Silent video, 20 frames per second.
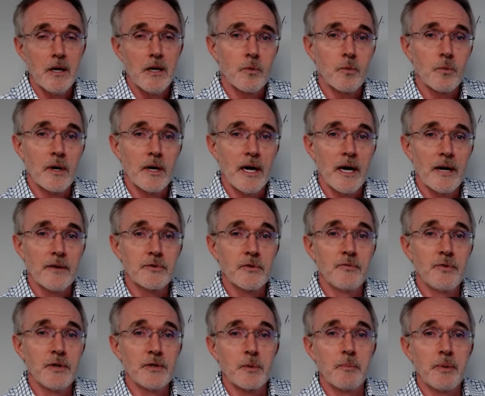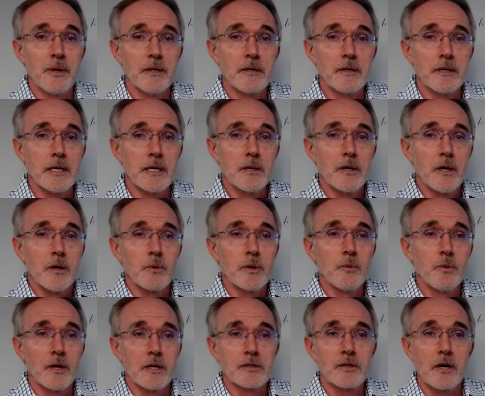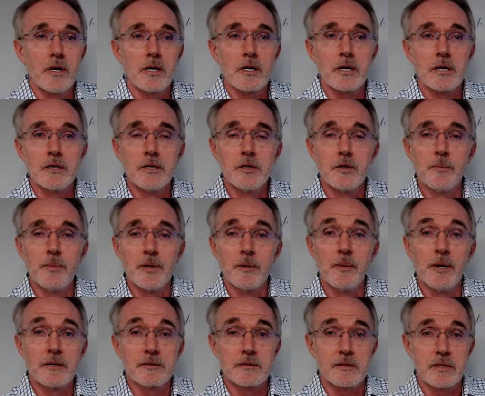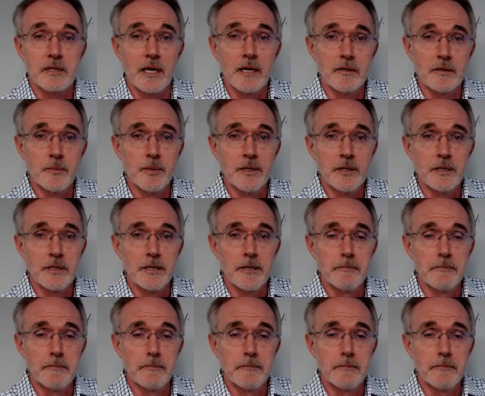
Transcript: After visibility, we want to talk a little bit about scalability.